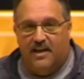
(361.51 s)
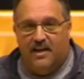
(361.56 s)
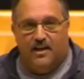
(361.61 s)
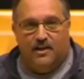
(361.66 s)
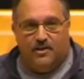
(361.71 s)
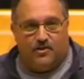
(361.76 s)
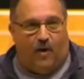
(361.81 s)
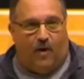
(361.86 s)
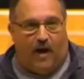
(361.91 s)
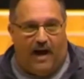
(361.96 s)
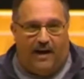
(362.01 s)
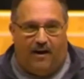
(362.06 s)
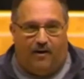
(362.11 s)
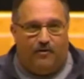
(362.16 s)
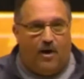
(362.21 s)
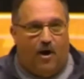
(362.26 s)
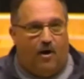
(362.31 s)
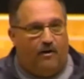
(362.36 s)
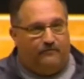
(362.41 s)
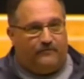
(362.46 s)
So I don't
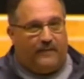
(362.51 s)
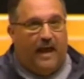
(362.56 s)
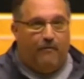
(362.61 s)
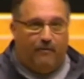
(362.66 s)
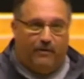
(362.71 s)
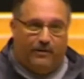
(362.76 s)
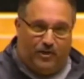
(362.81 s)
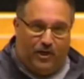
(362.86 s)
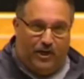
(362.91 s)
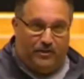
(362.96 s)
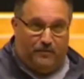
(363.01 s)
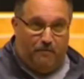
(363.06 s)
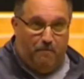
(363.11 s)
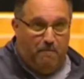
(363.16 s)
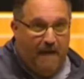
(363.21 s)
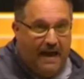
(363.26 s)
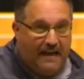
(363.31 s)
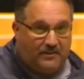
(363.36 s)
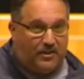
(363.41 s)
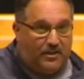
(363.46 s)
know if they were just
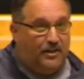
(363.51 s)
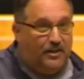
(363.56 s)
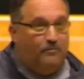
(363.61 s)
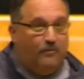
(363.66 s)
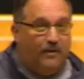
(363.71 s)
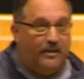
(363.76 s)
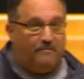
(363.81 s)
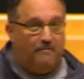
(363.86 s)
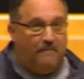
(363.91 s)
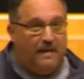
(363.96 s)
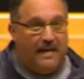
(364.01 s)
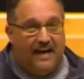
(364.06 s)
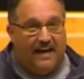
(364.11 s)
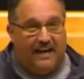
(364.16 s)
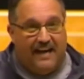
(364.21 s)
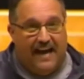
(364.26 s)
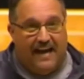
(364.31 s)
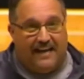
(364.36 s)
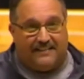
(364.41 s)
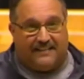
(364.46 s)
messing with me on
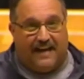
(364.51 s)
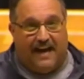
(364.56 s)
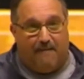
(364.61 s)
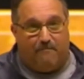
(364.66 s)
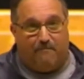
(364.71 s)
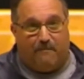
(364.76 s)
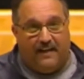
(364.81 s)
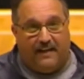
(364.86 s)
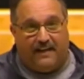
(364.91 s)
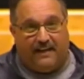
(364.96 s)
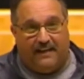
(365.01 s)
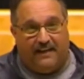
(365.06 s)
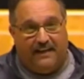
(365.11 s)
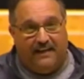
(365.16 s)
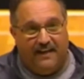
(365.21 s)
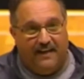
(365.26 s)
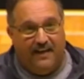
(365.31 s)
that topic